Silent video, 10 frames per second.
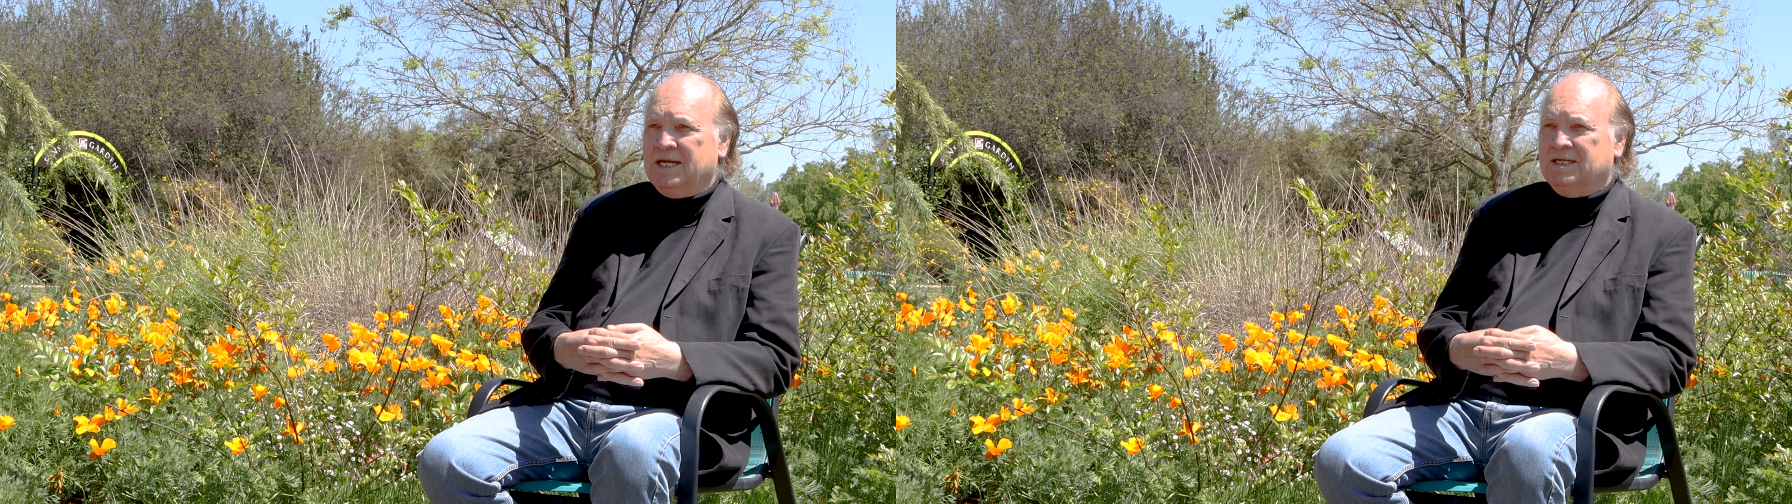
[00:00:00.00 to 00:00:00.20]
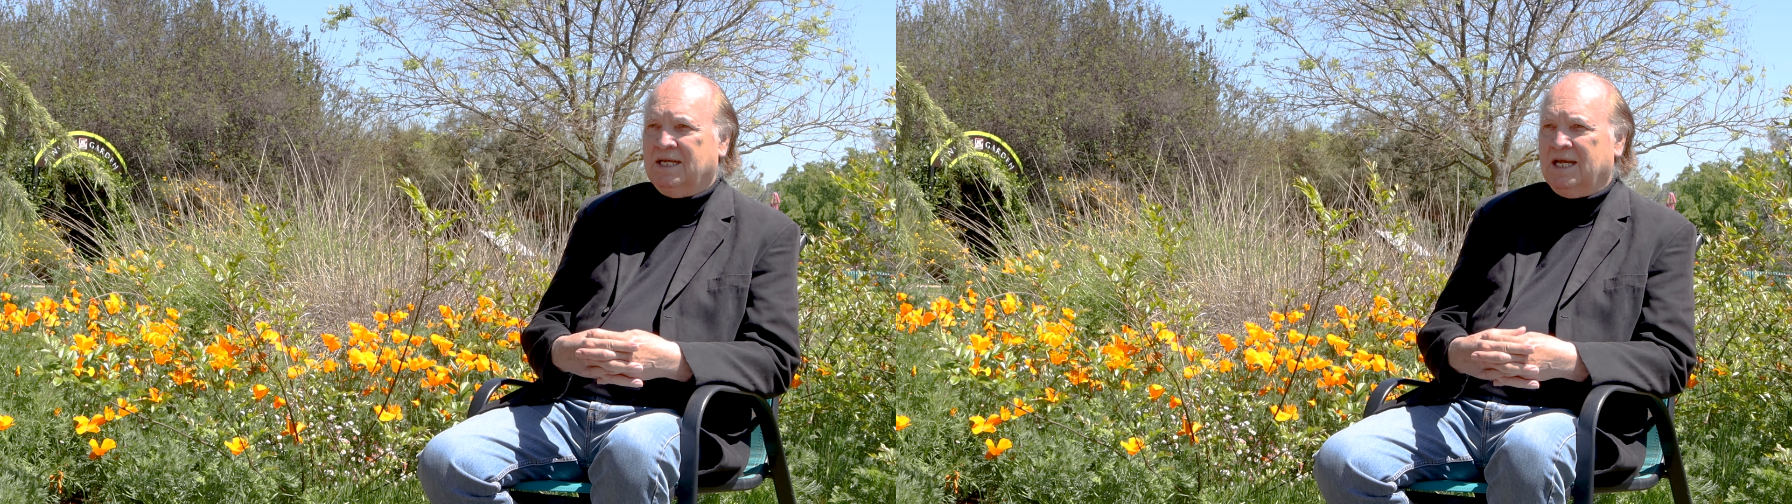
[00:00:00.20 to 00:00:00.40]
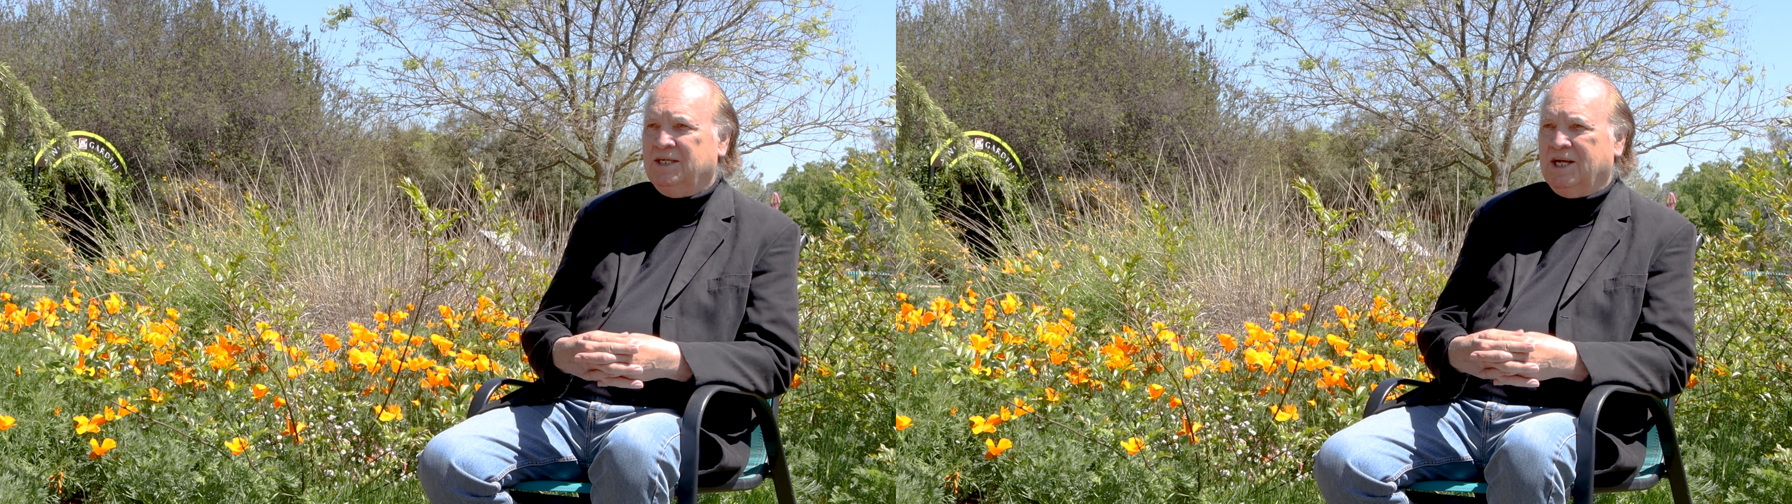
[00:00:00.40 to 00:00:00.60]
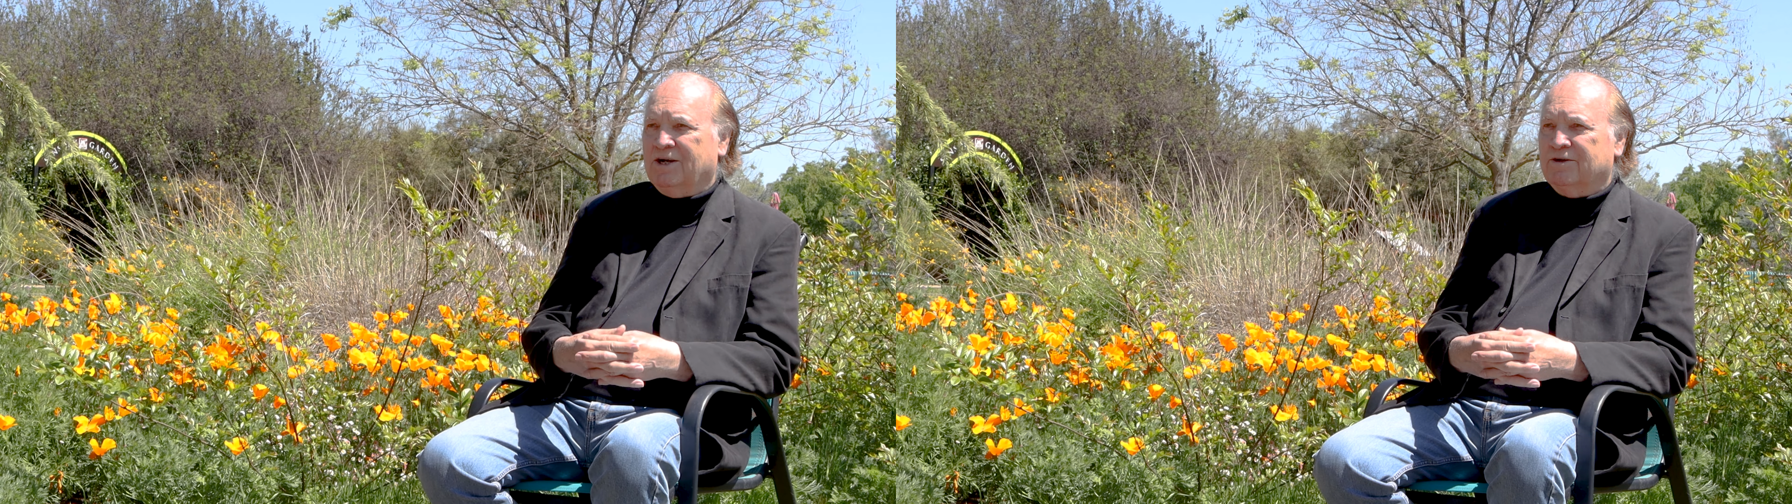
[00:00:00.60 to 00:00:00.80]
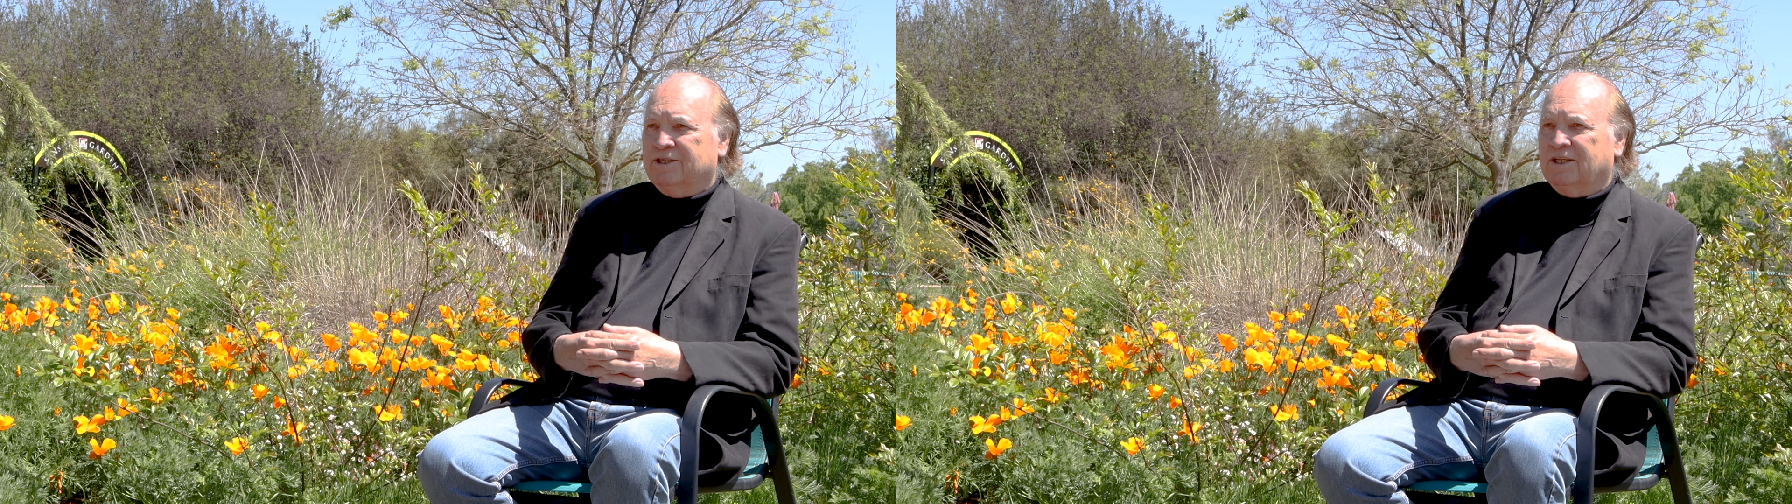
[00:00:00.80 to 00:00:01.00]
8-10
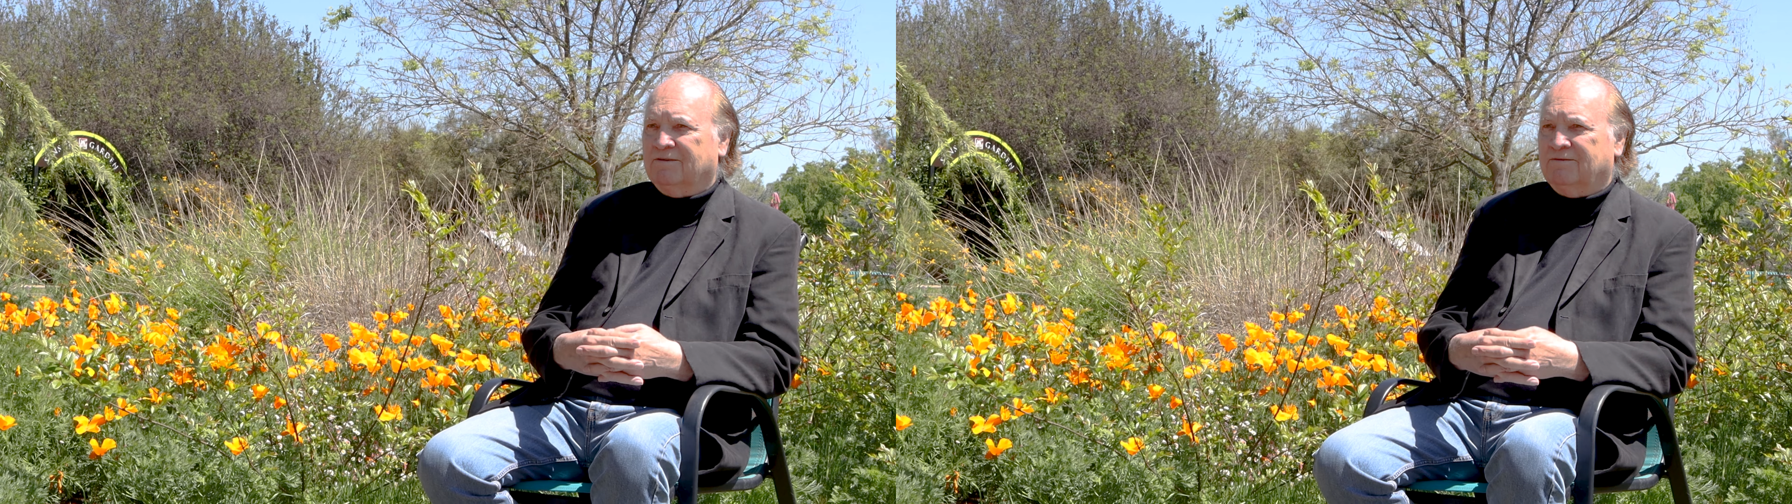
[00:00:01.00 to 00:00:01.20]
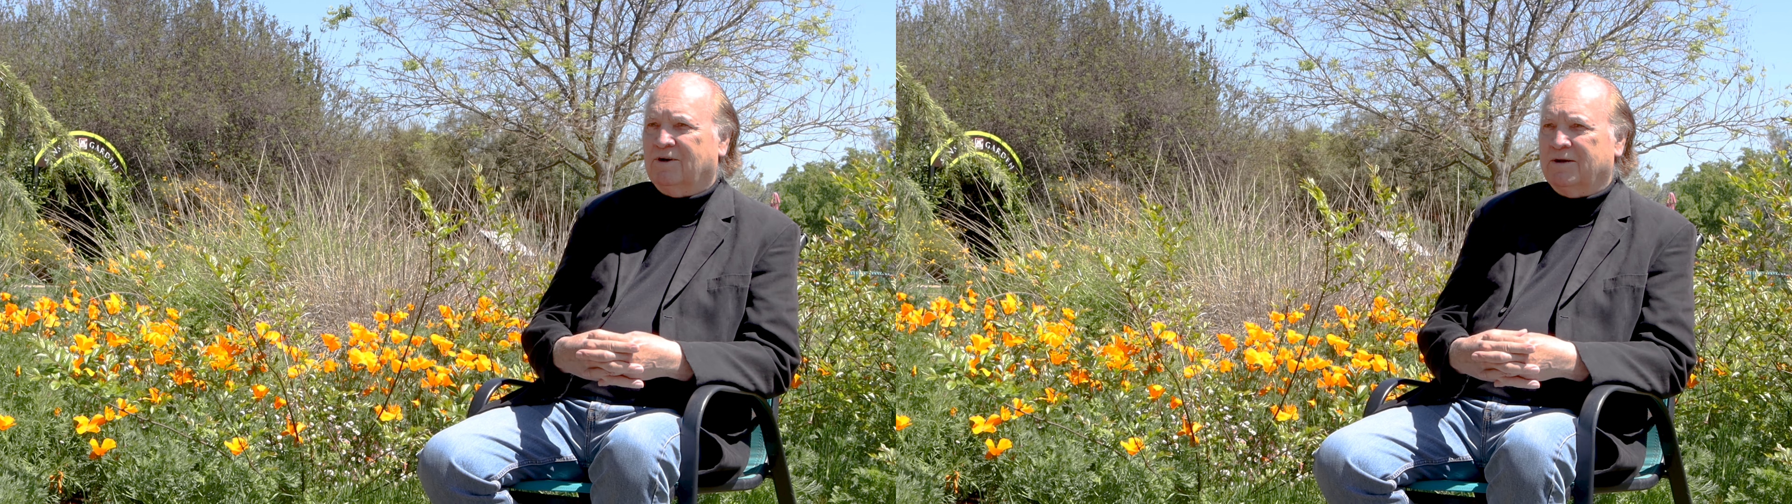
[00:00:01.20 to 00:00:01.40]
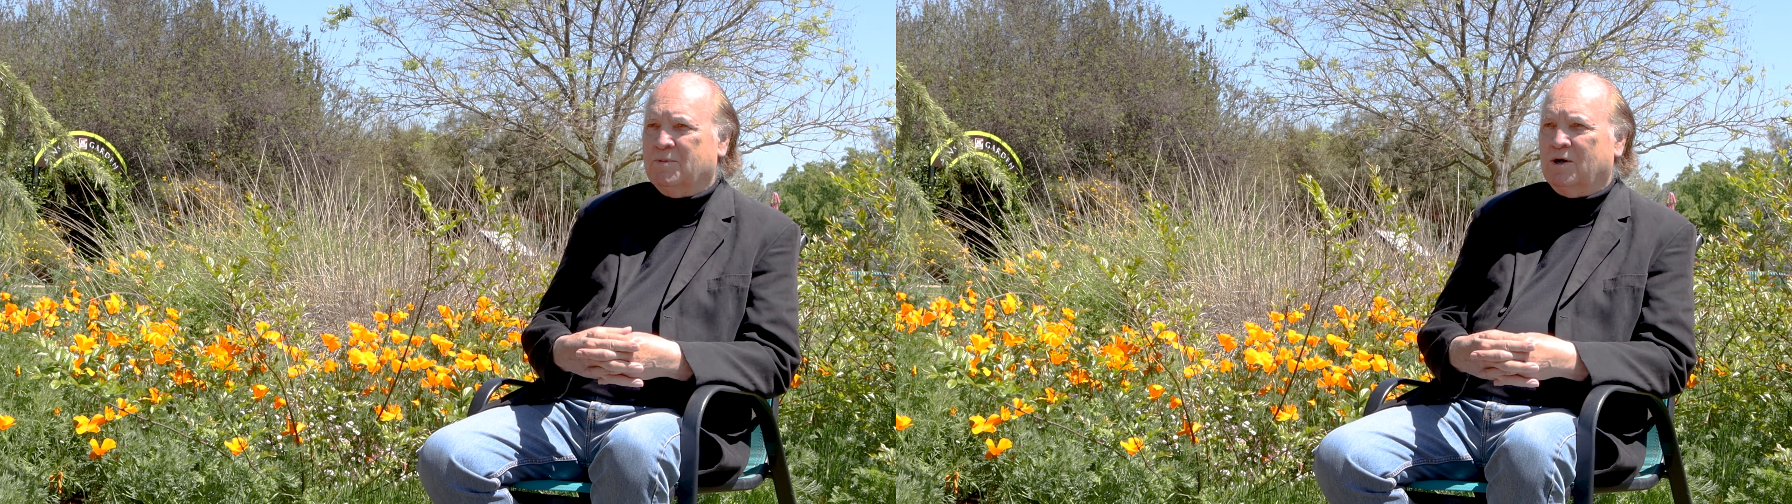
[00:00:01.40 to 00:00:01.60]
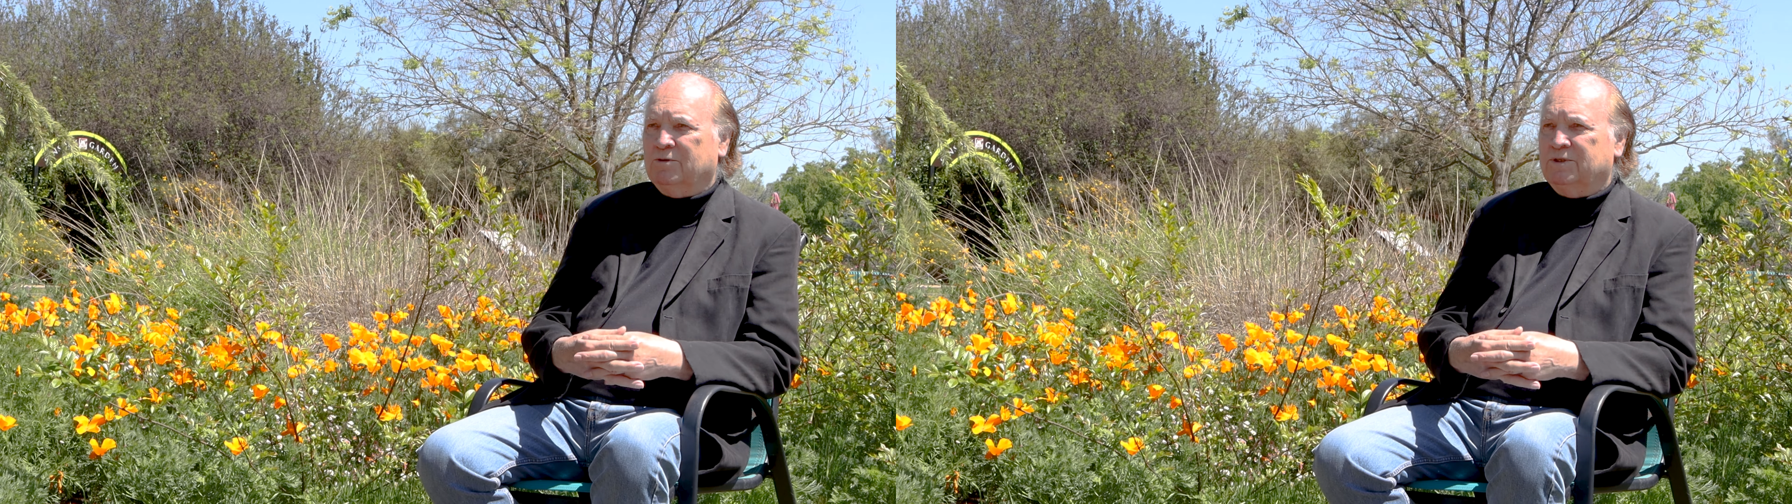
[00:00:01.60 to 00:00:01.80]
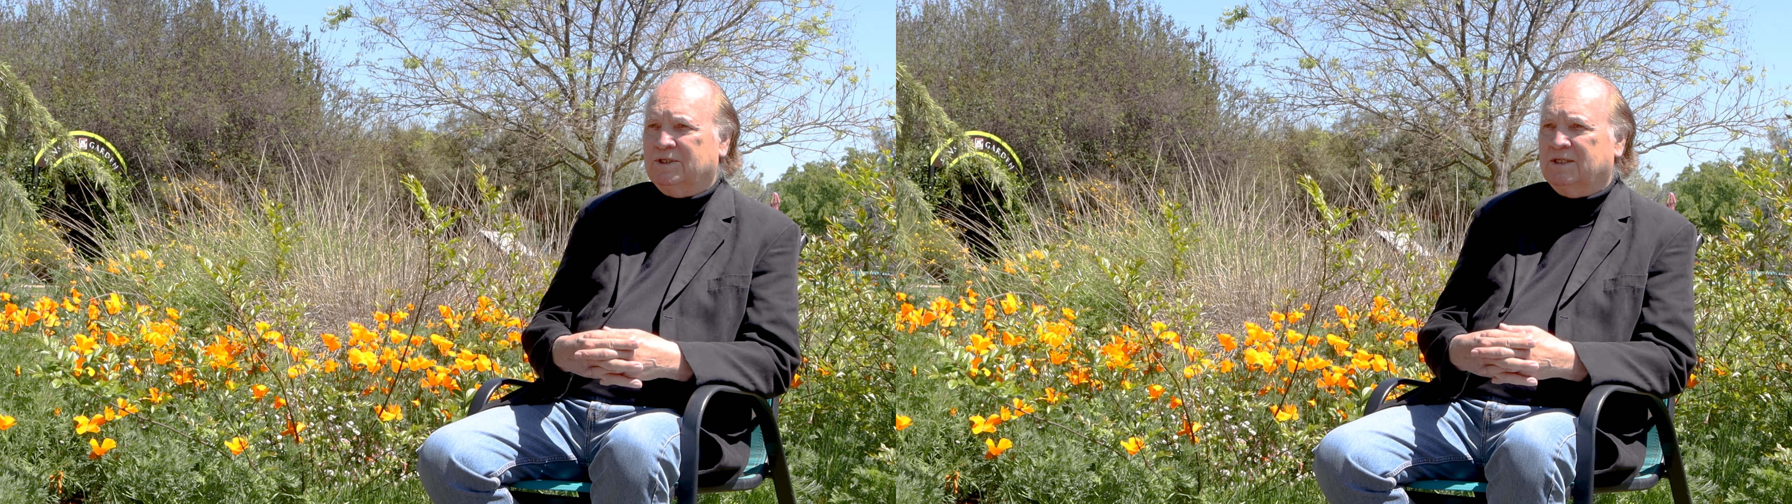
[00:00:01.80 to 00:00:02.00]
years at the very
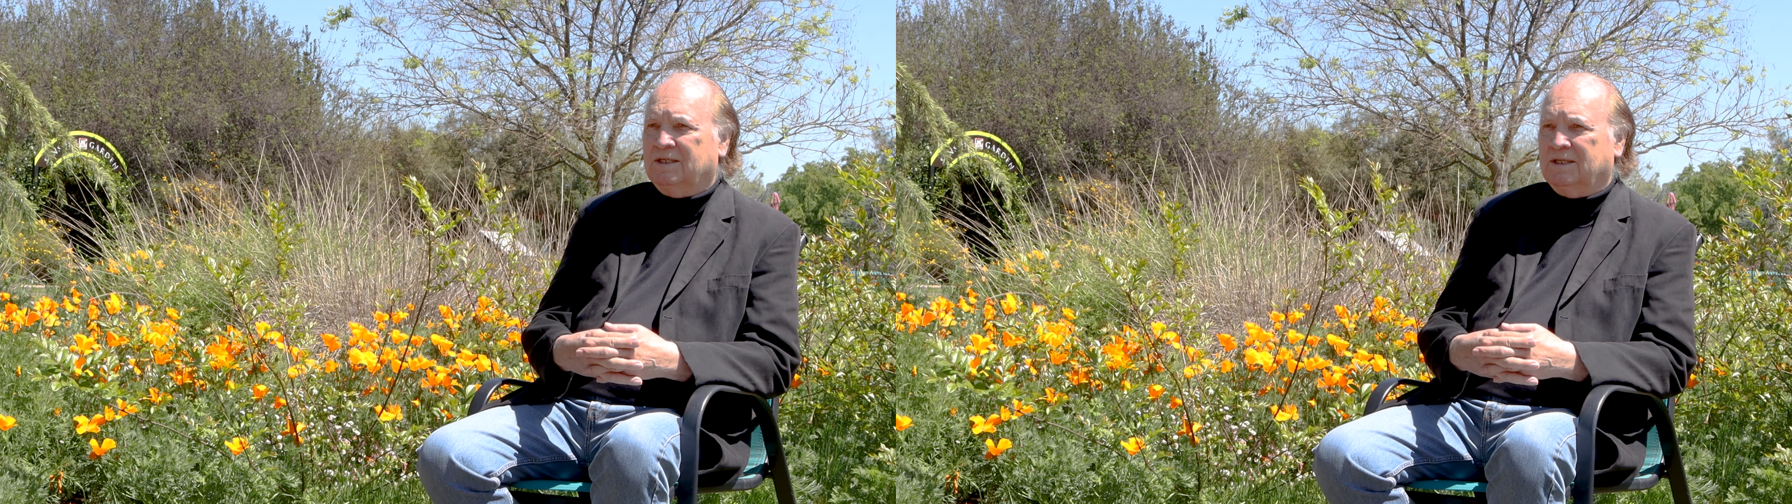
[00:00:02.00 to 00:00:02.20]
most.